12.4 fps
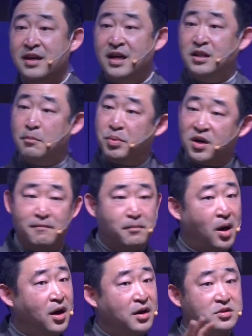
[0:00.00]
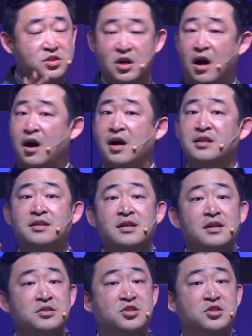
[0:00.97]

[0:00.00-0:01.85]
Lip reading: in the book of Mark, John,